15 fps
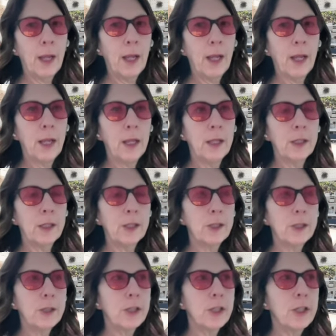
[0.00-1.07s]
And
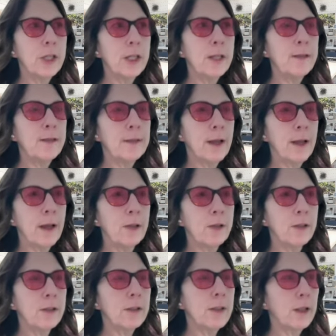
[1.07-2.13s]
she
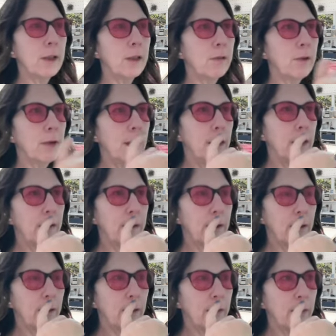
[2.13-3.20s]
said, just like the reading
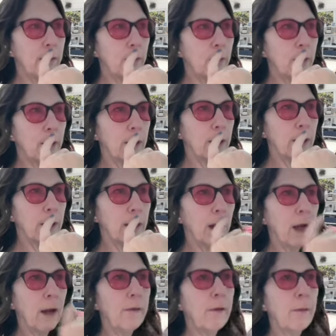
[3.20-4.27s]
said this morning,
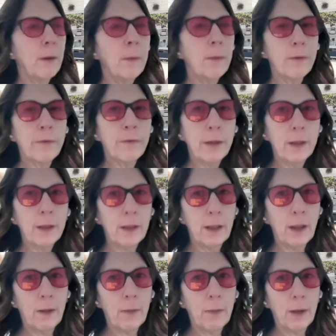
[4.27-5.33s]
I remember
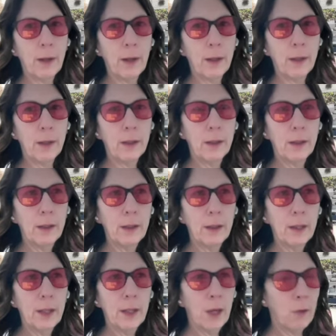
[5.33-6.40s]
feeling that way.
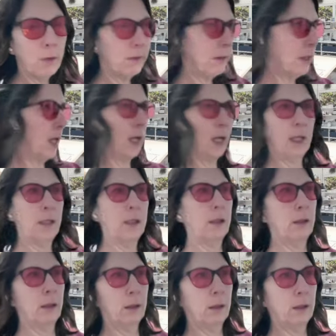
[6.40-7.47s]
And I was
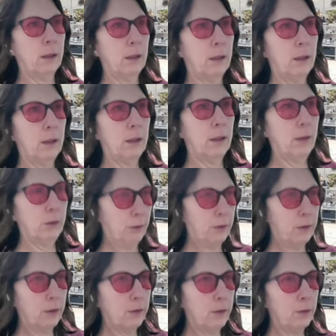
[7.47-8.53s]
like, you
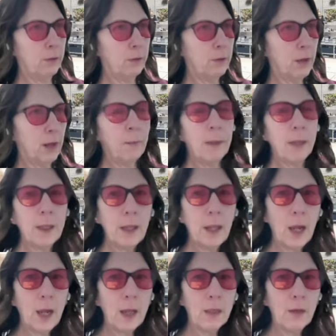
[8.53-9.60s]
do? I mean,
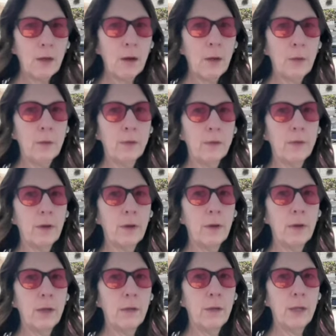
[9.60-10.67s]
I thought I was
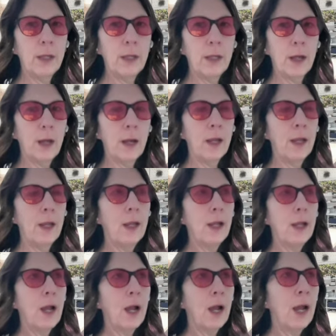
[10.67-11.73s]
so unique. I
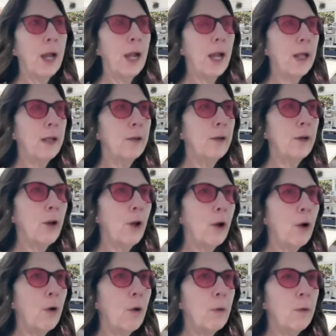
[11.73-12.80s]
had
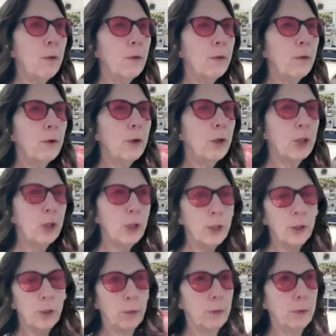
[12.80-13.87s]
no
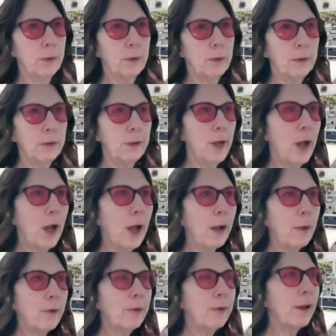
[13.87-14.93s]
clue. No,
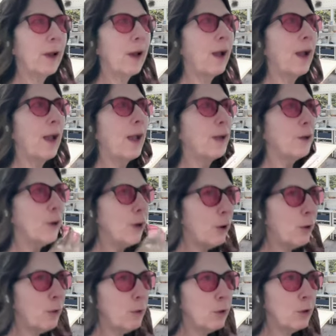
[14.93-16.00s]
I had
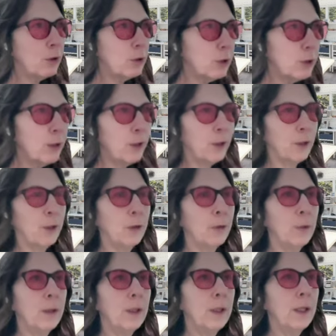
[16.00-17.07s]
no
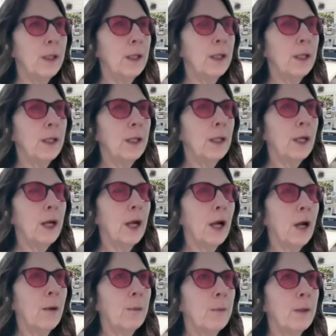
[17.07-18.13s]
clue
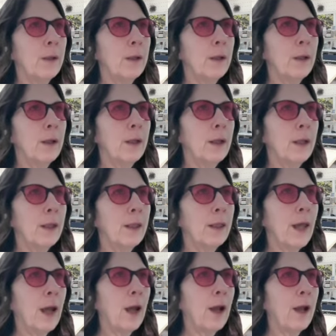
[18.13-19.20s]
um
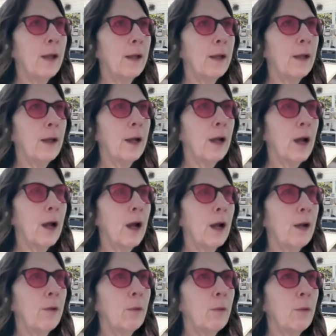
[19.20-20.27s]
that
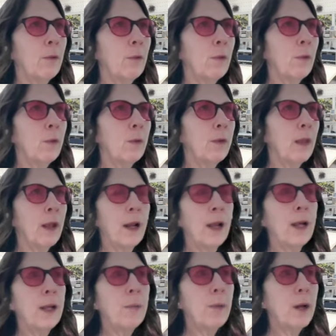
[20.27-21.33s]
I that
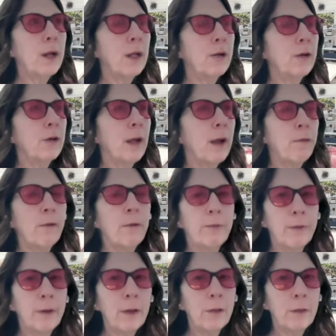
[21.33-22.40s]
anybody could ever
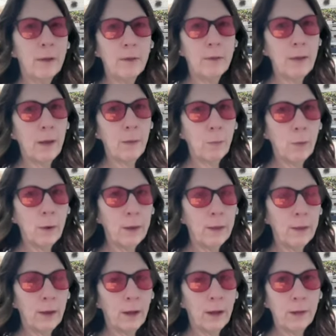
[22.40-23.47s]
feel the same
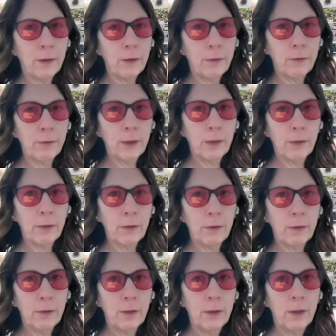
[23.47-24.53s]
way that I could feel.